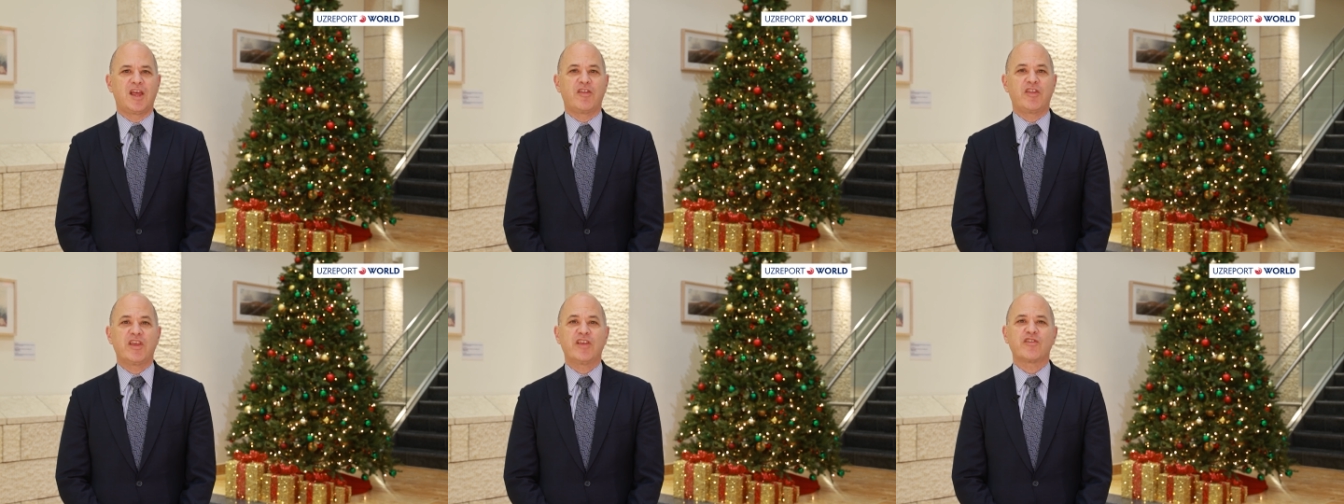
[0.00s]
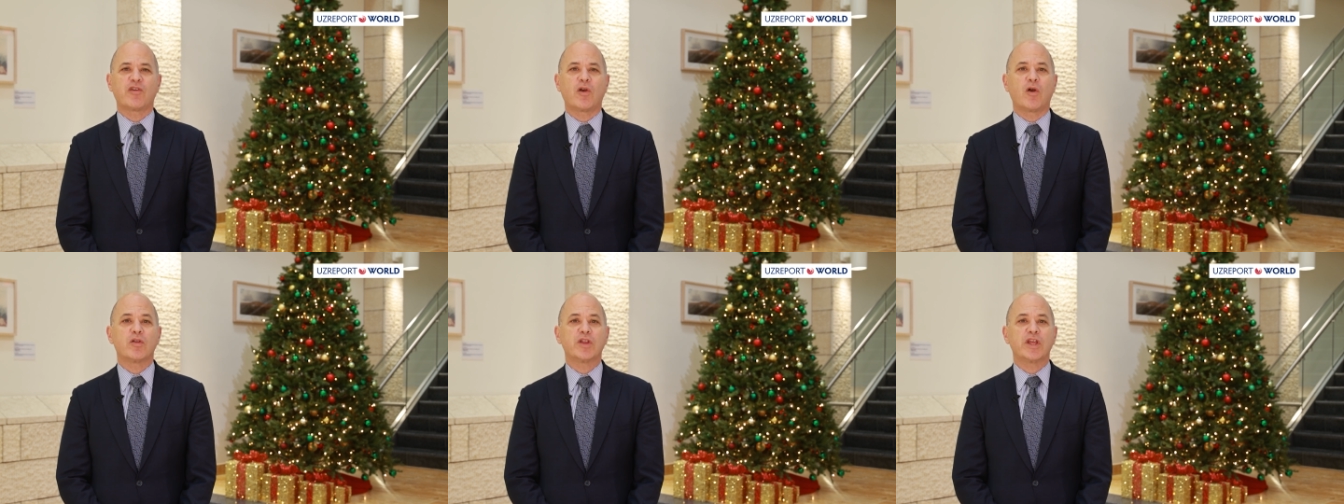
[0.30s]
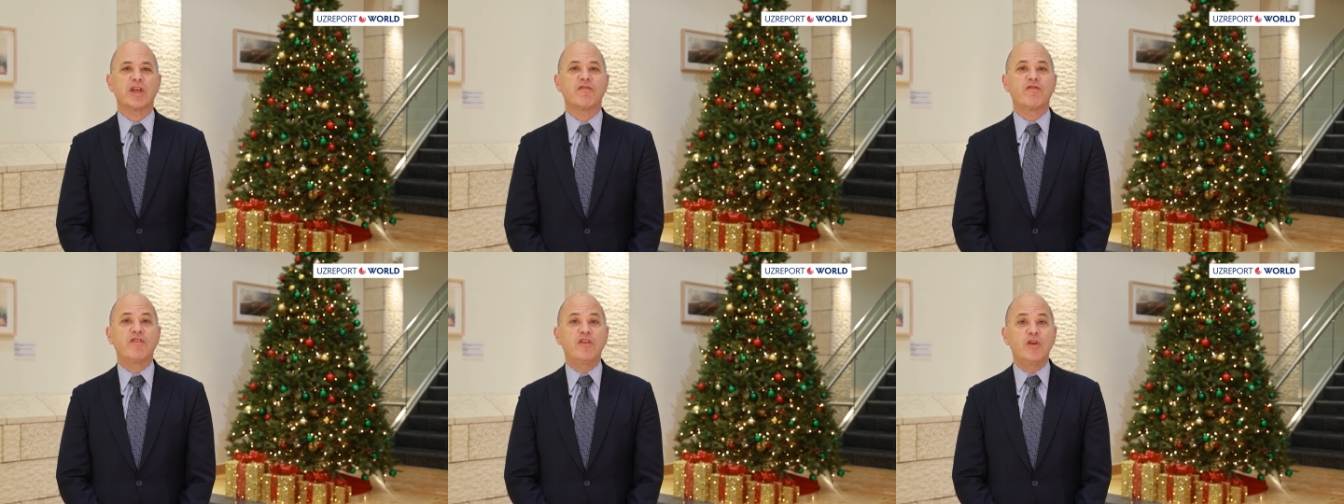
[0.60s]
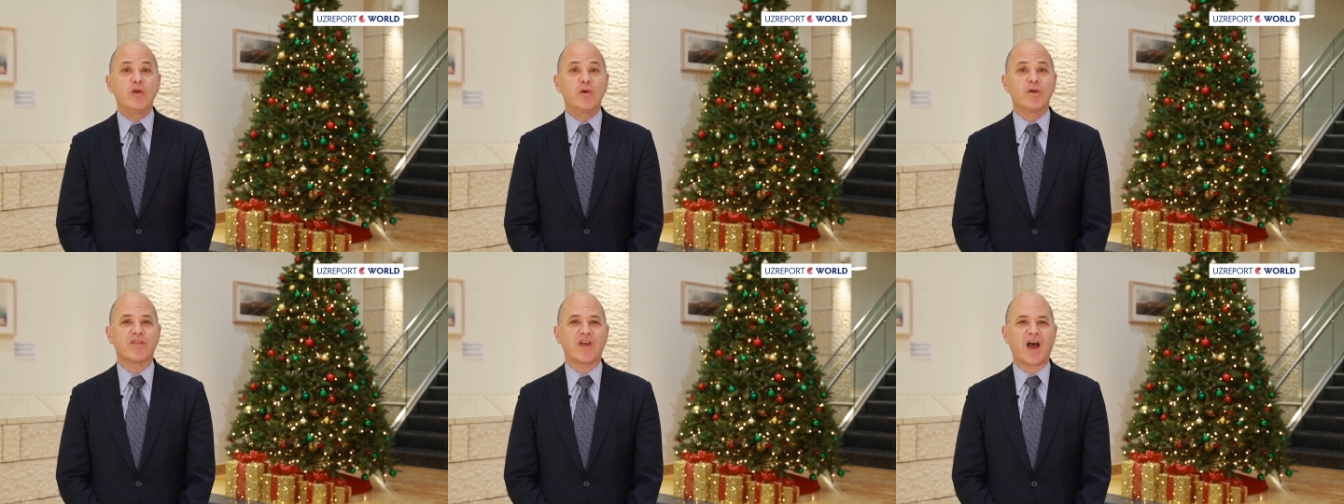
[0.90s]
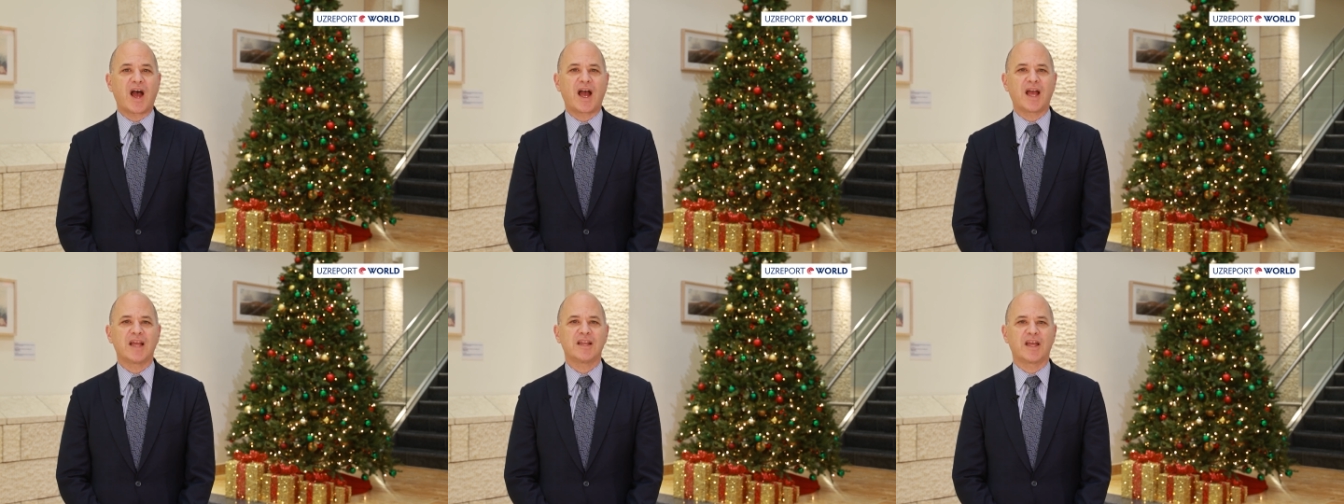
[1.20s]
These are only a few of the
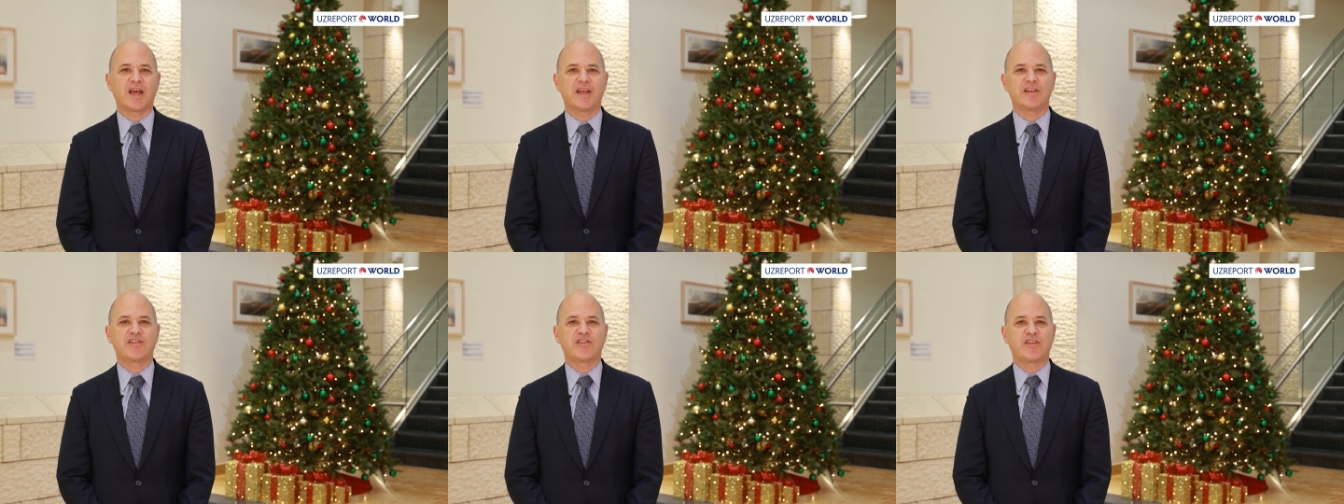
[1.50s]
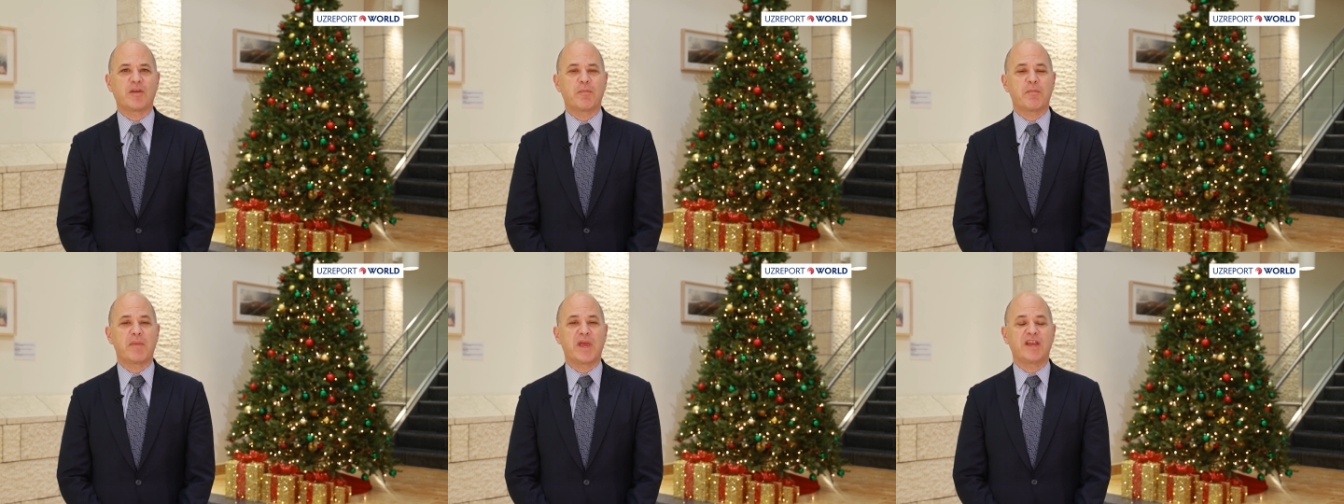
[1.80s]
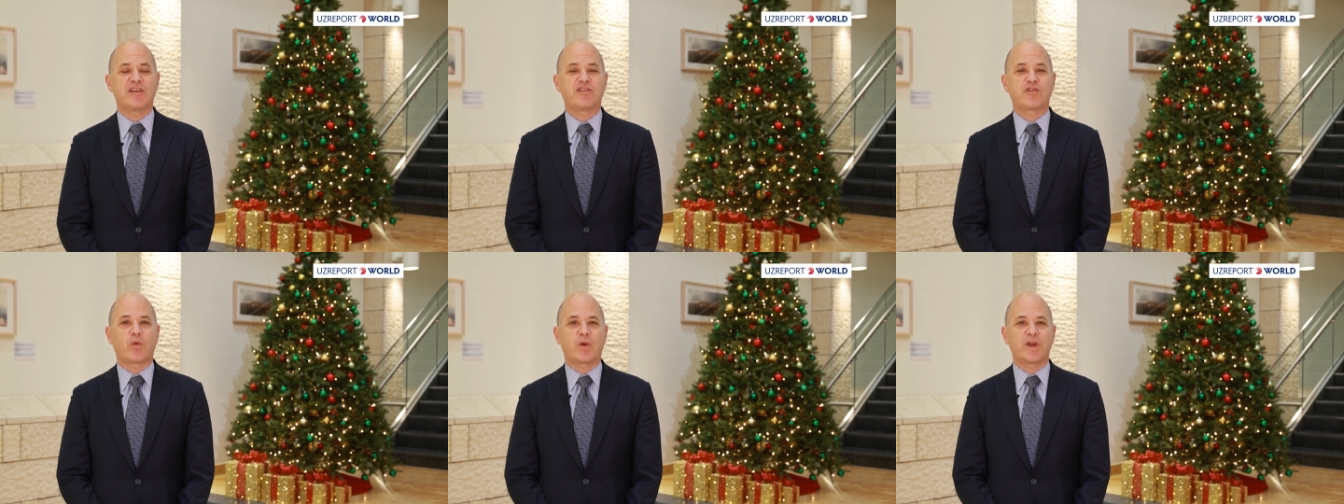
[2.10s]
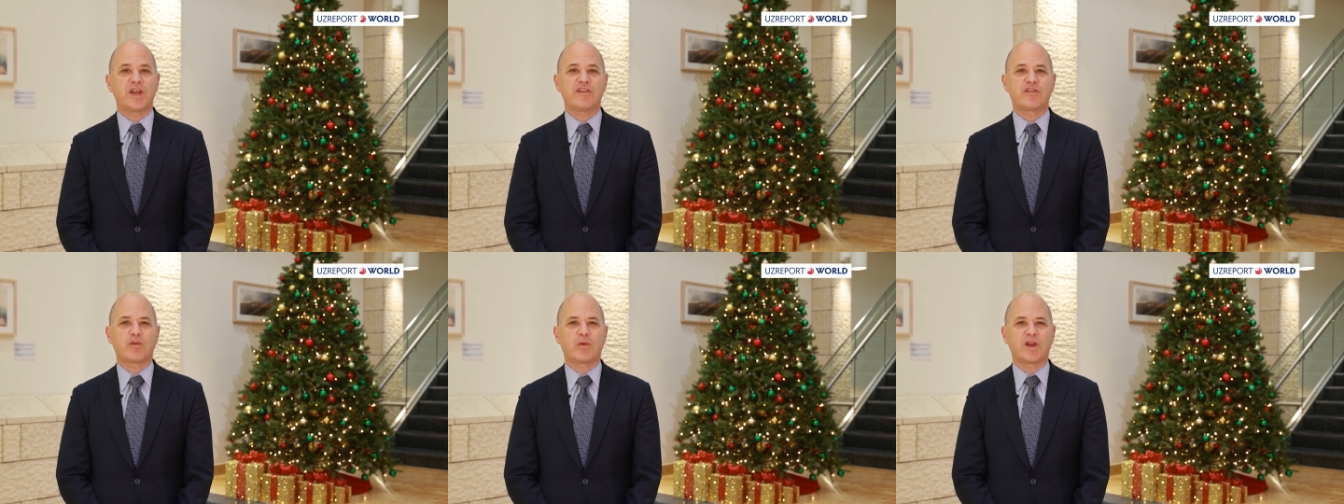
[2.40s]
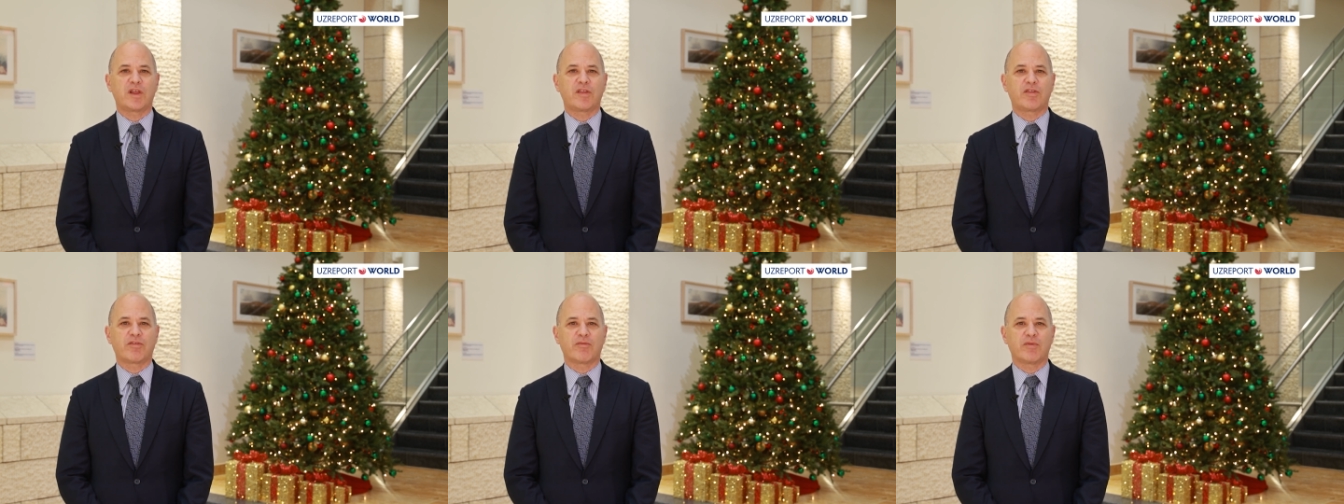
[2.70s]
highlights that made
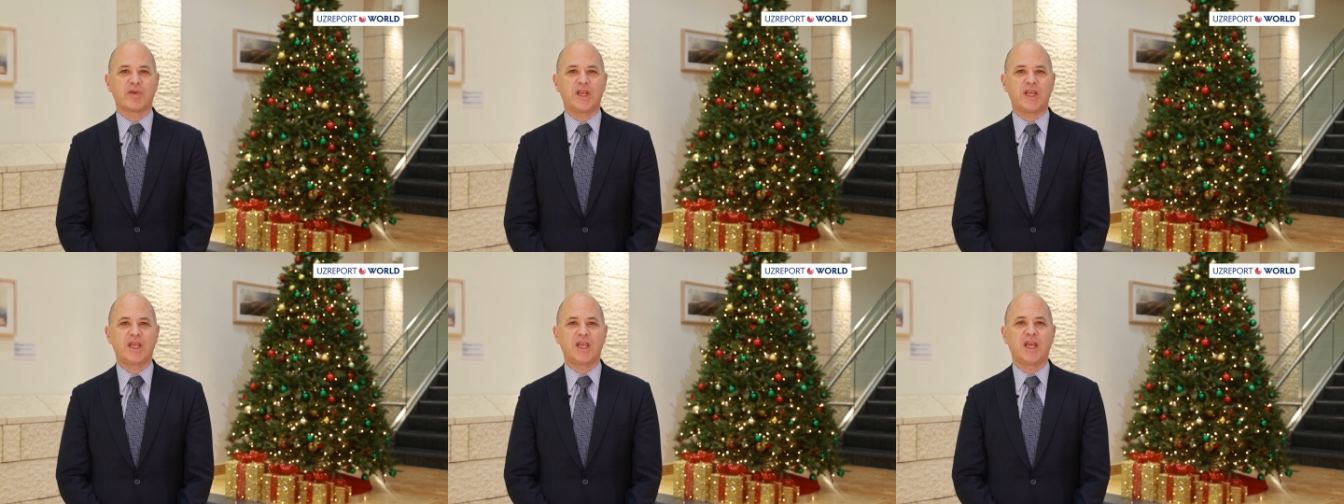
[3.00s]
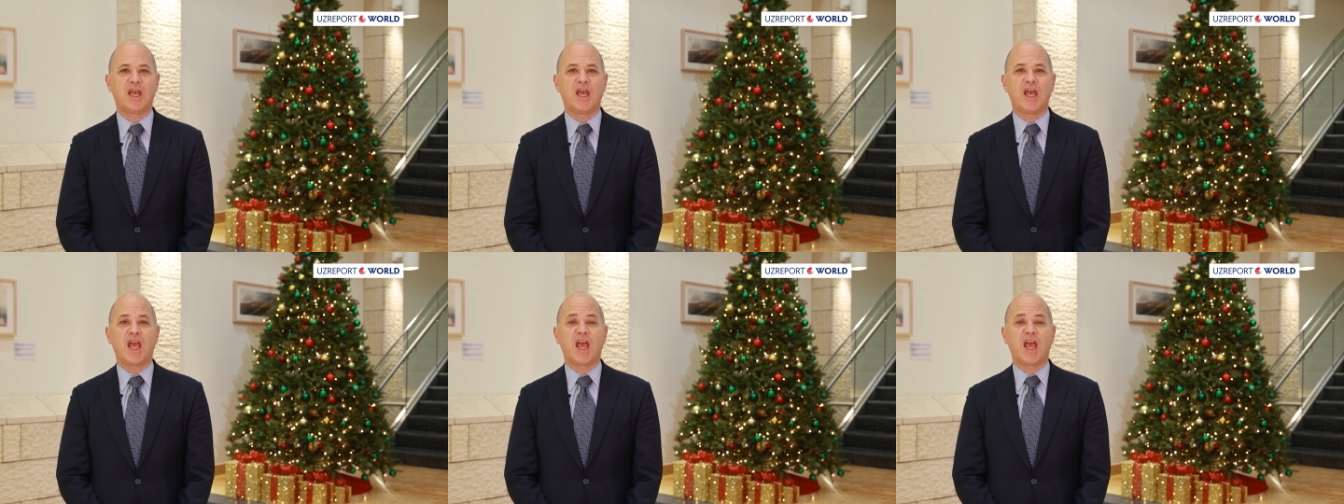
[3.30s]
2023